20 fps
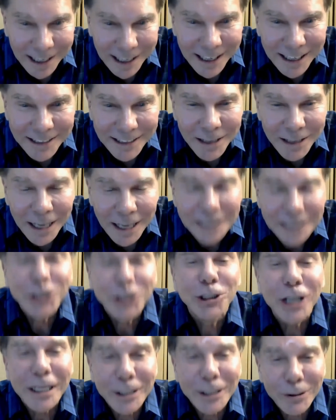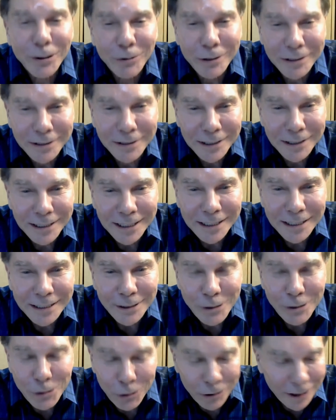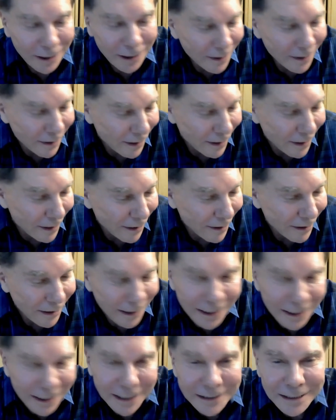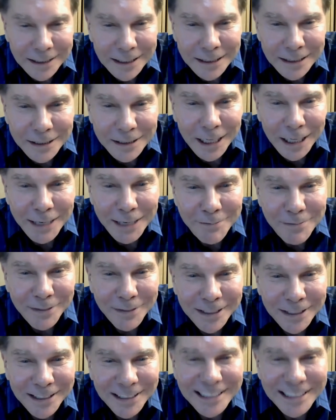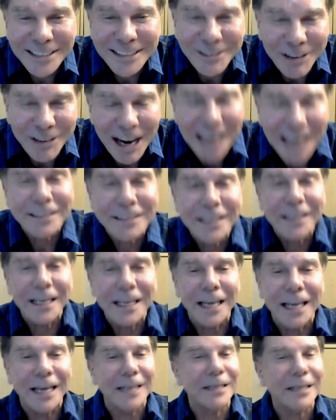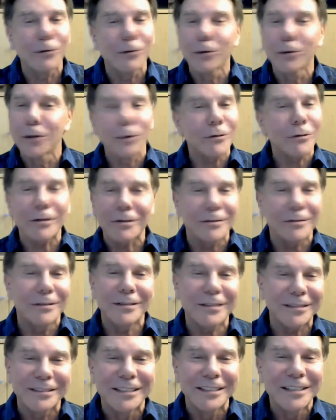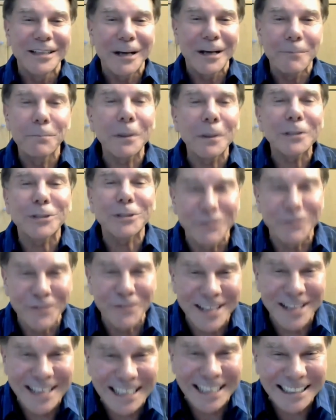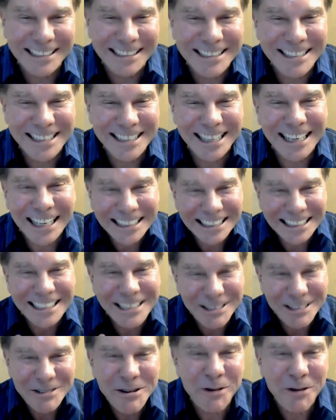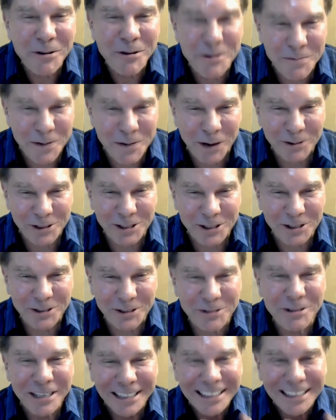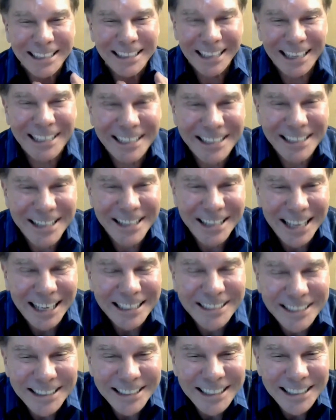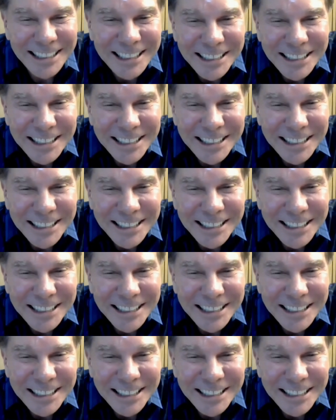I genuinely enjoyed our time interacting and learned a bunch of things that I didn't know about you that